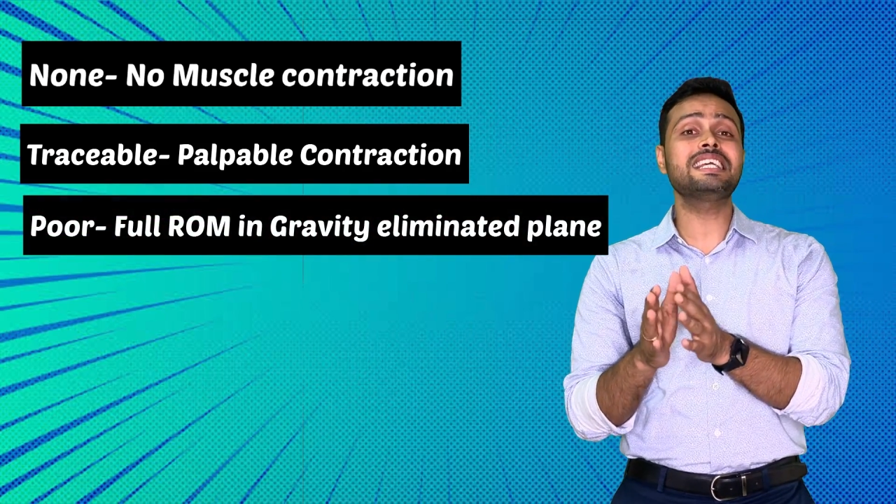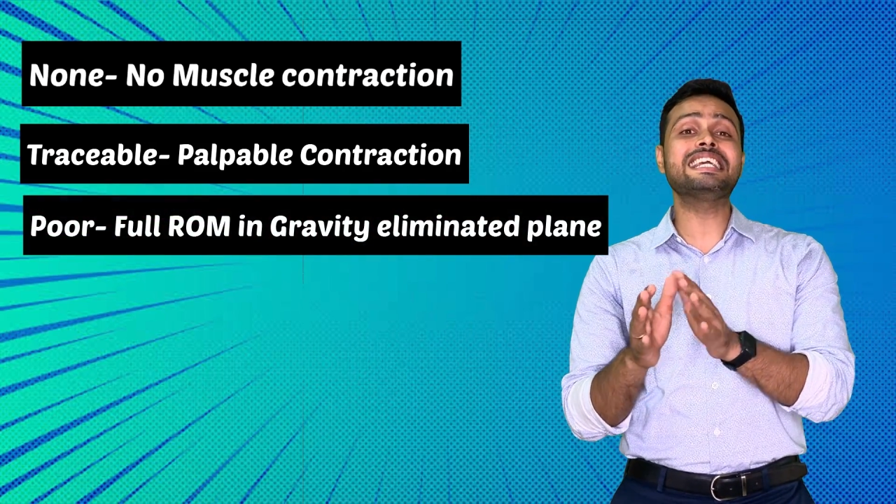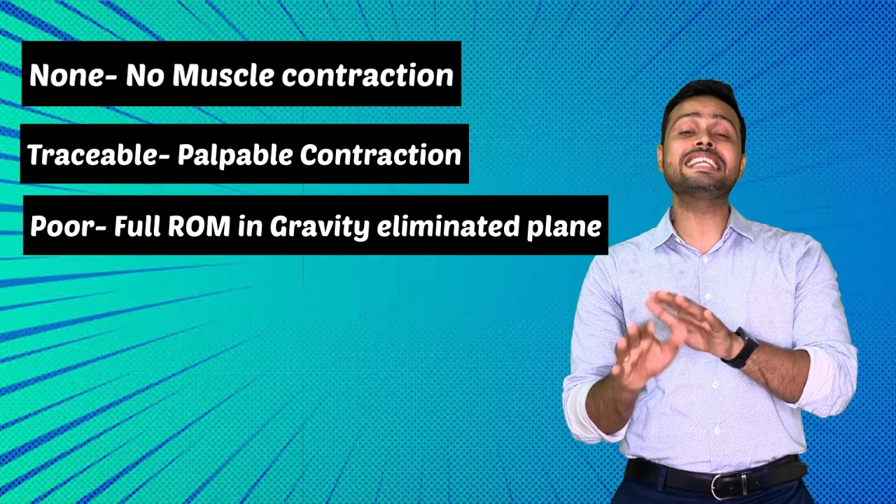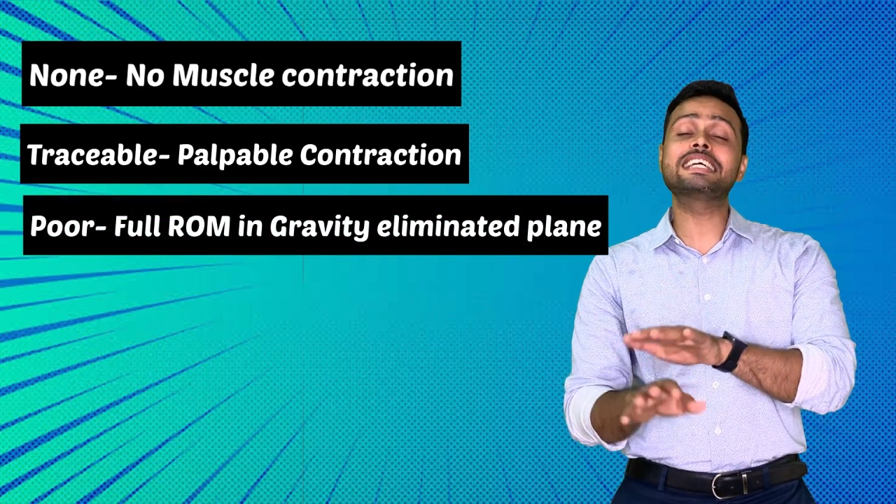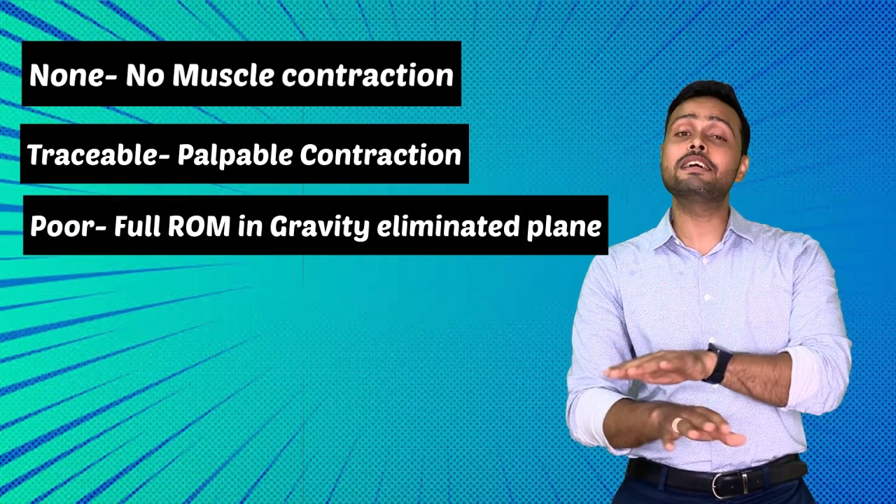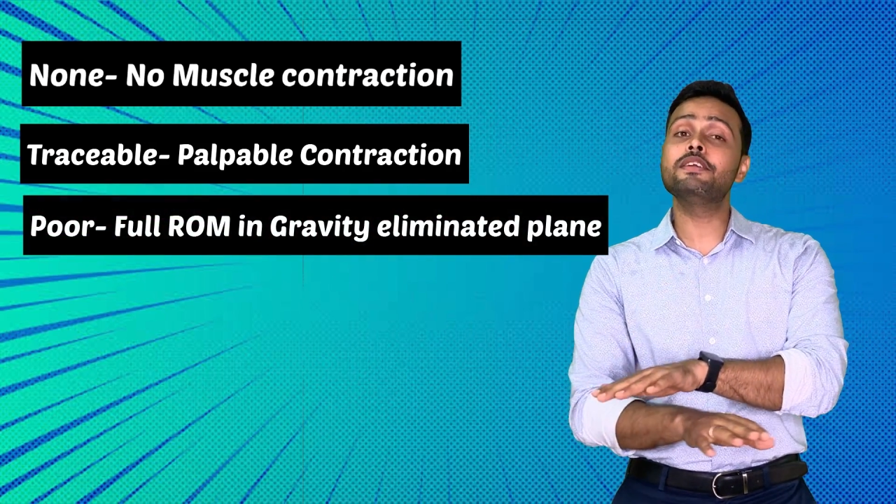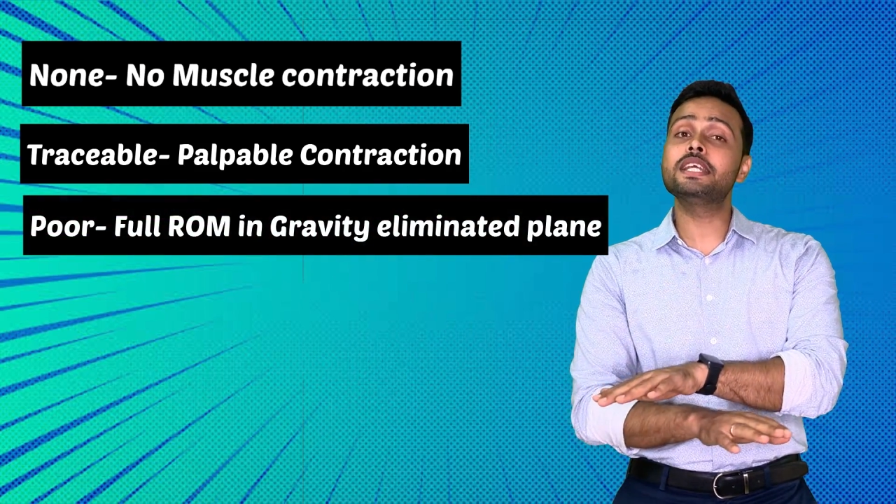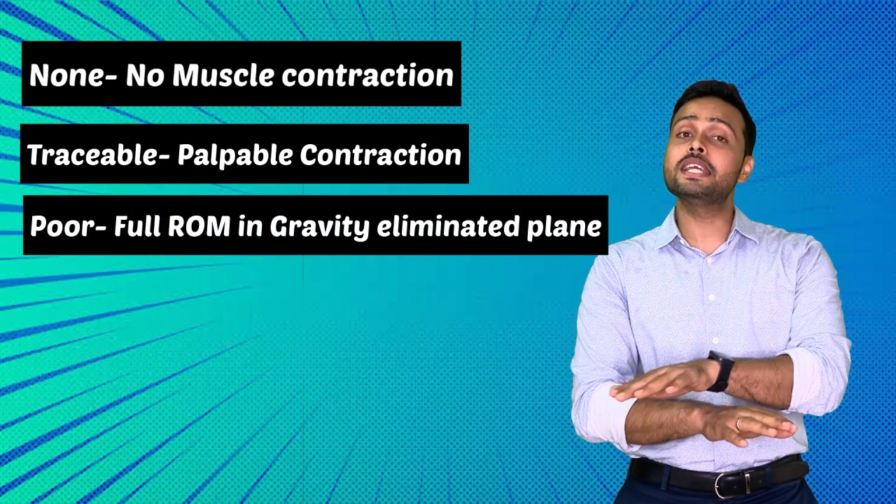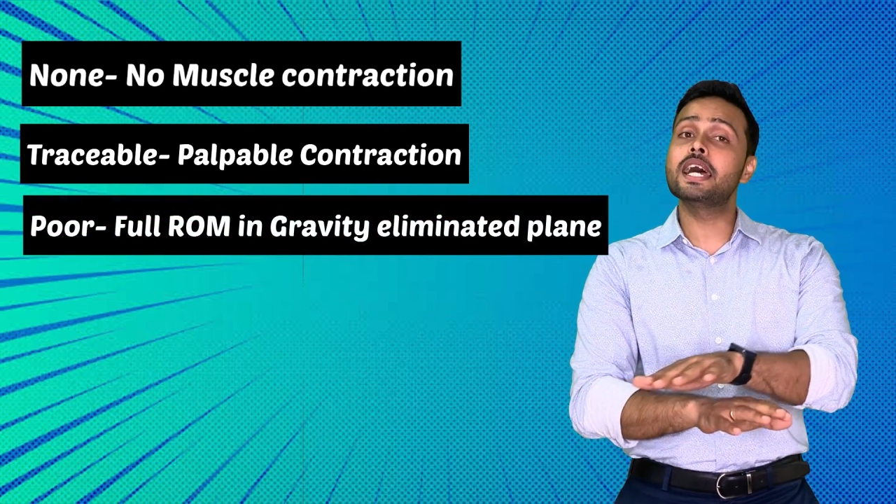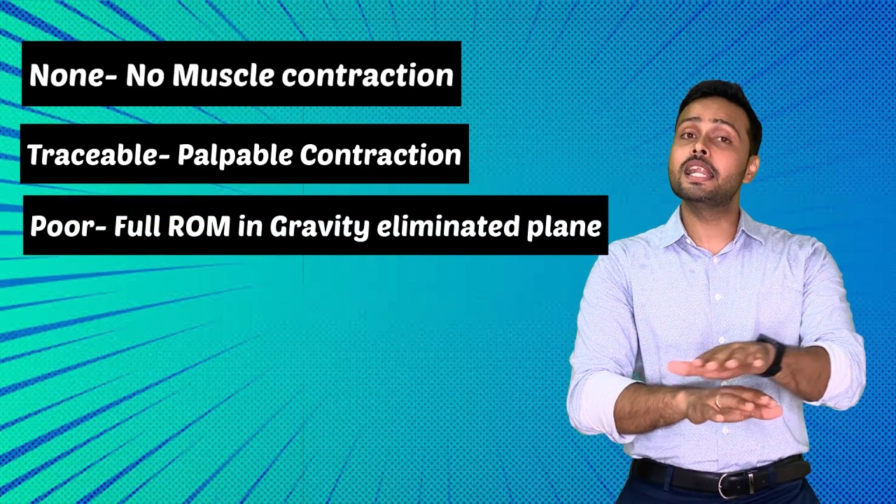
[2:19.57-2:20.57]
in
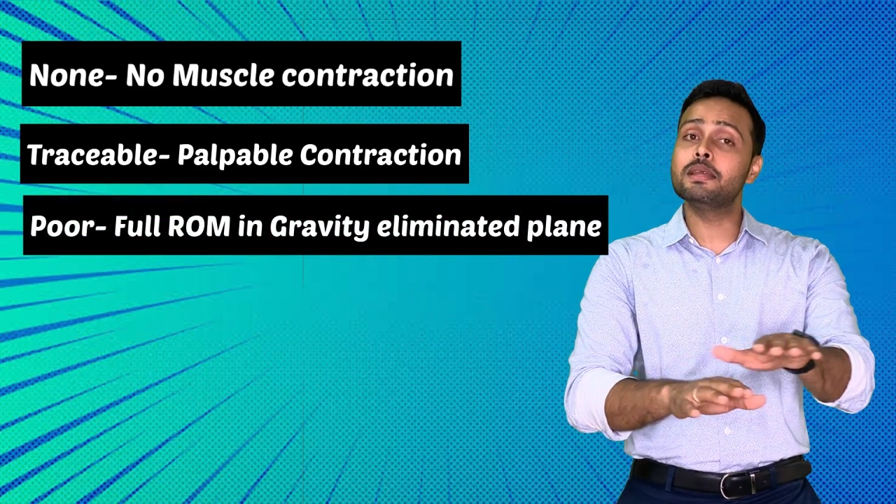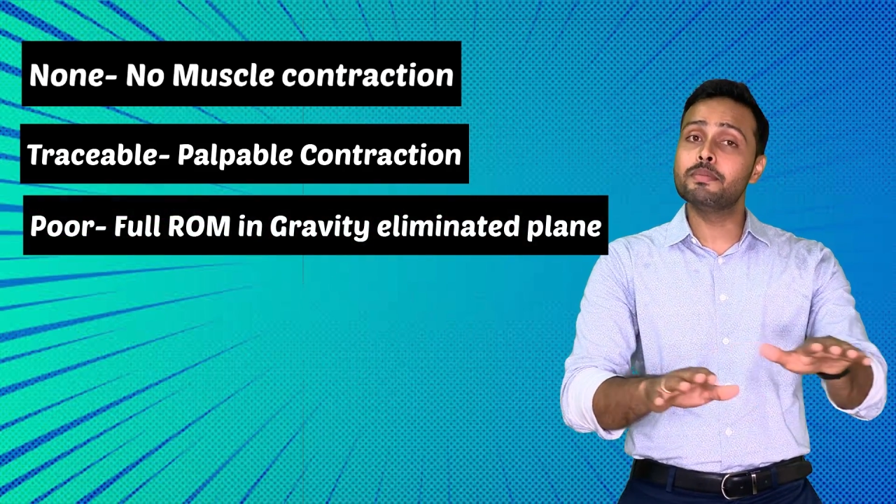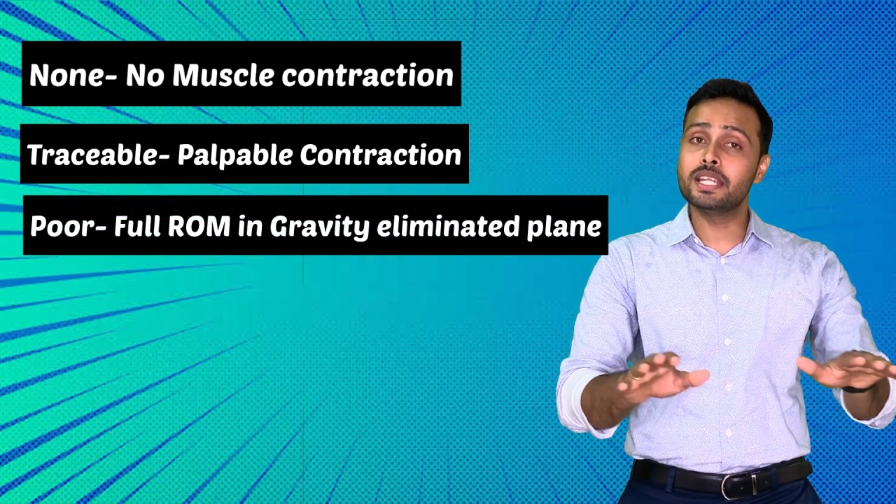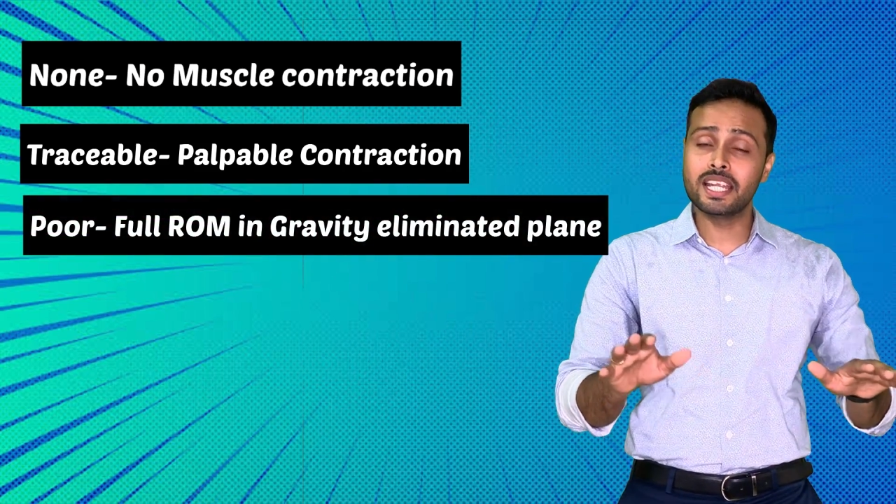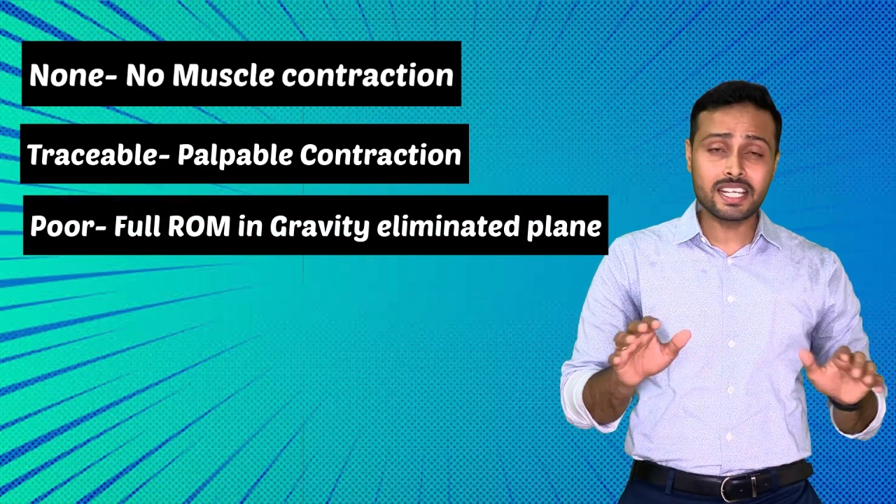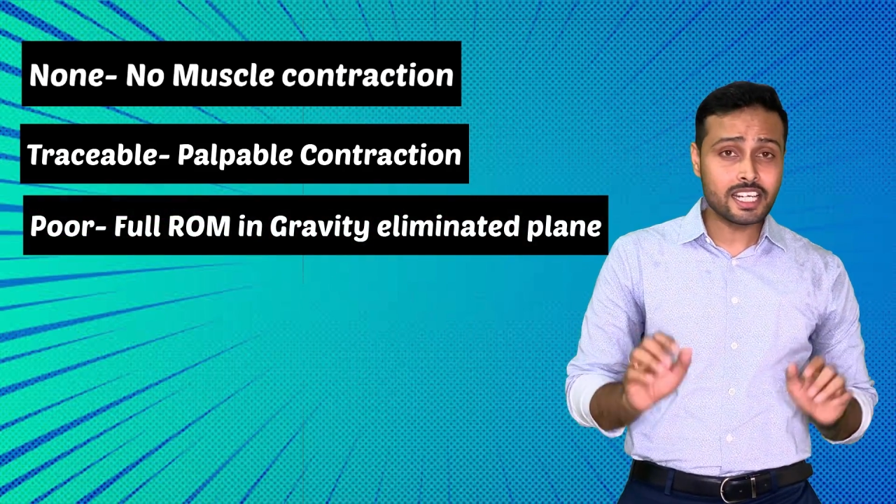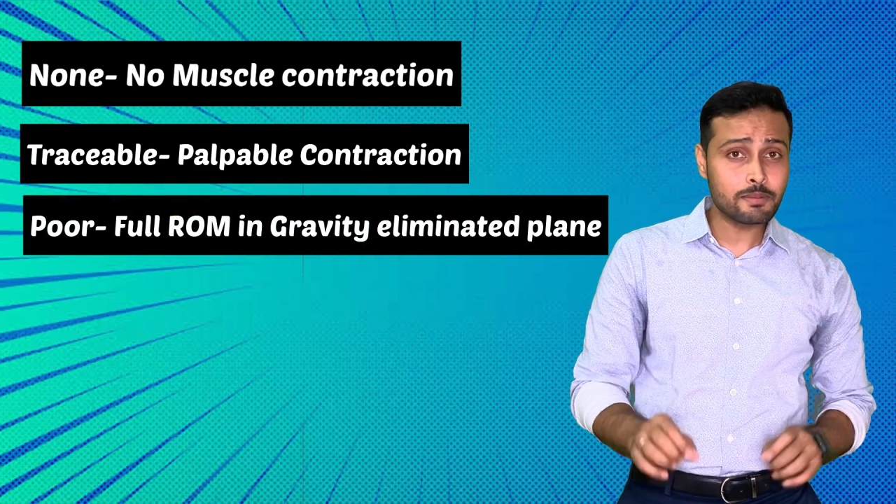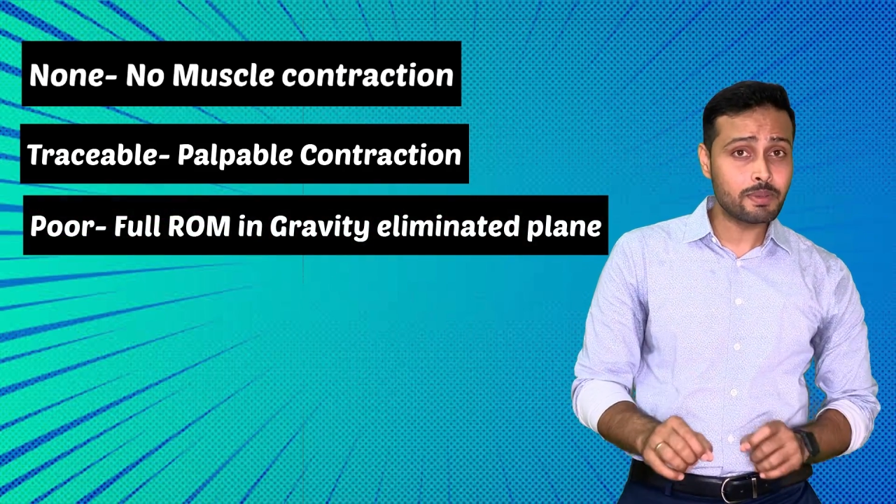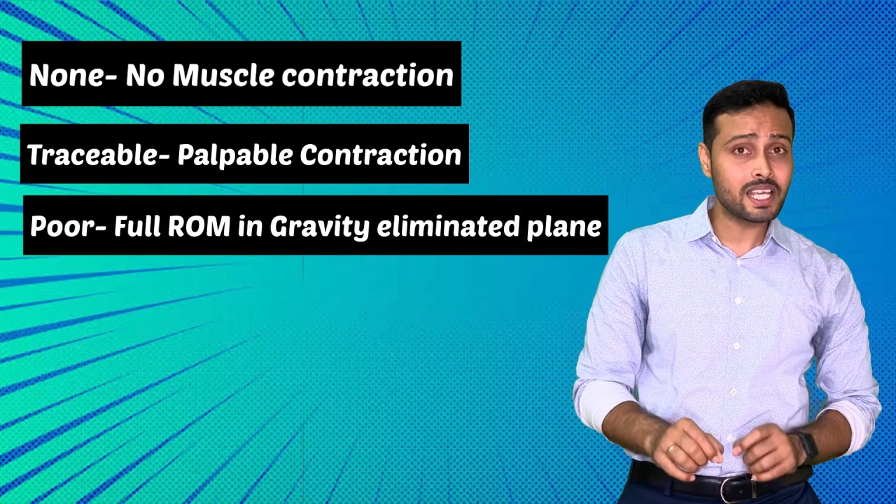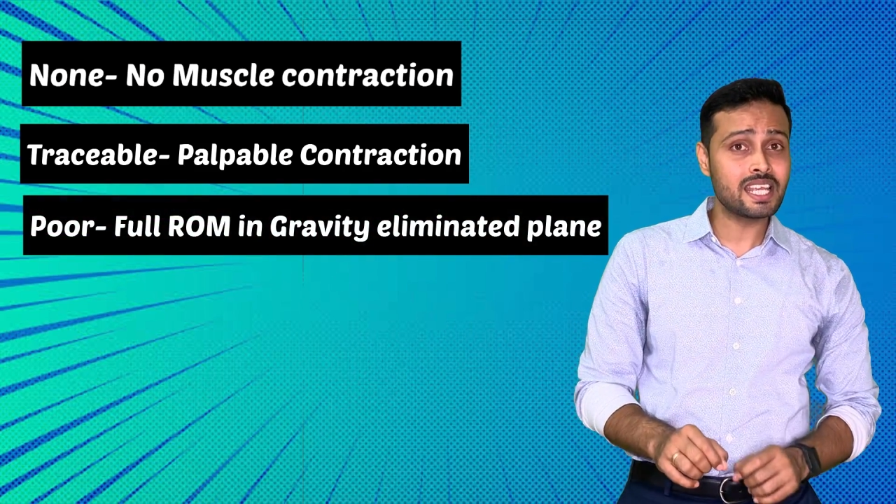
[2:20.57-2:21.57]
gravity eliminated
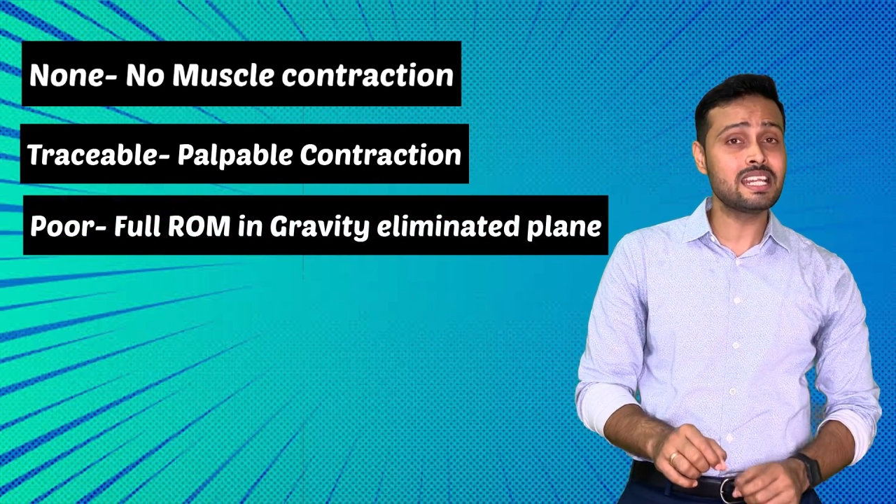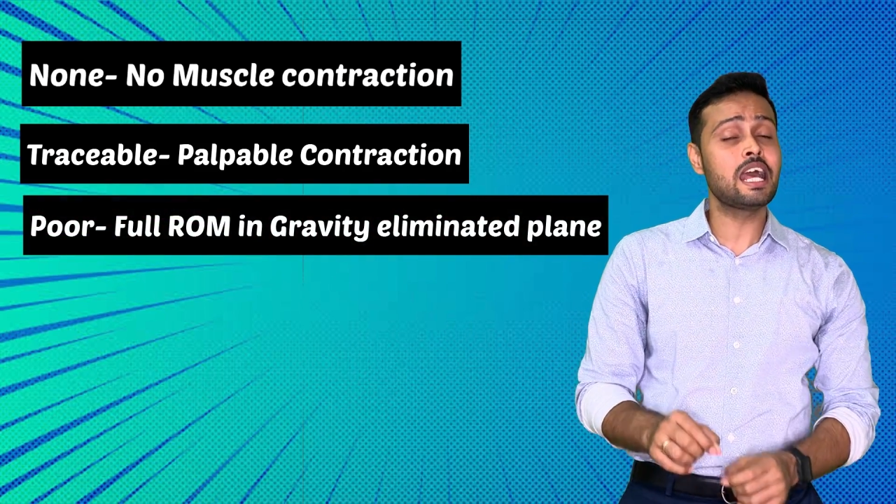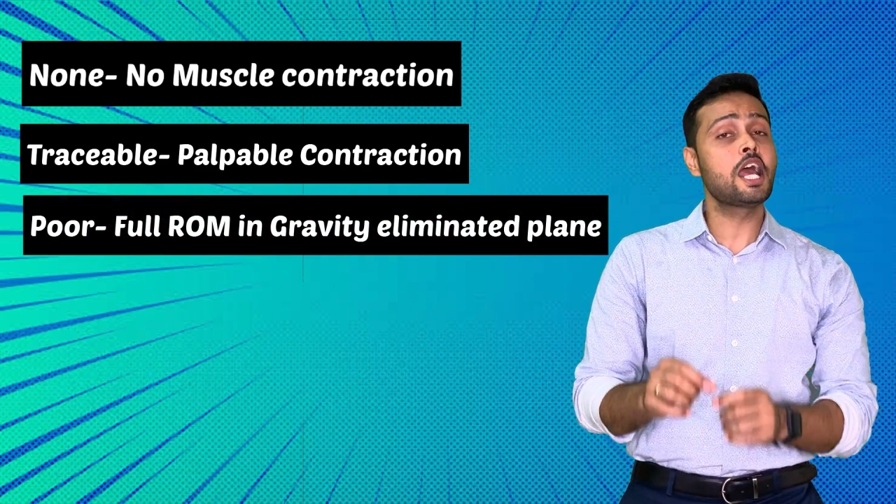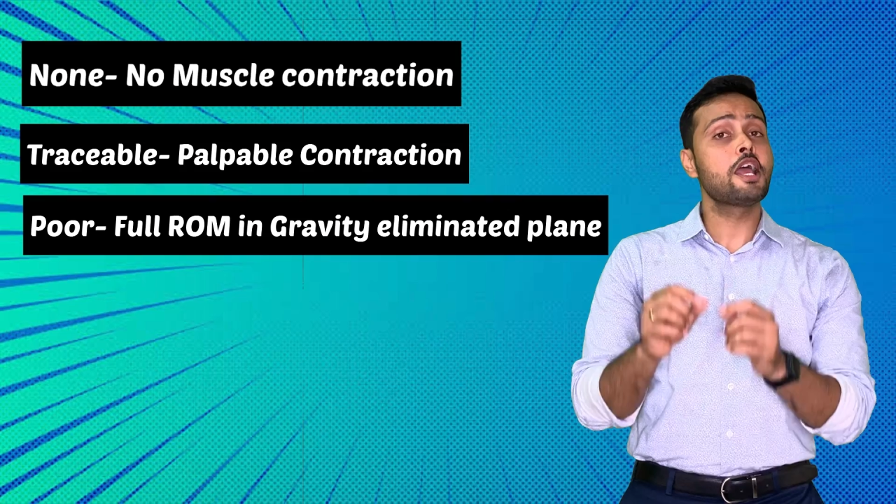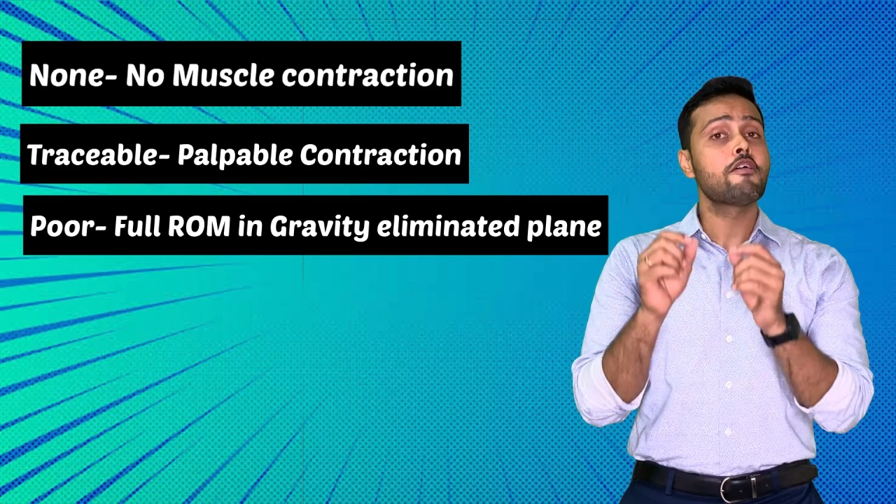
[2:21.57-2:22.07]
plane.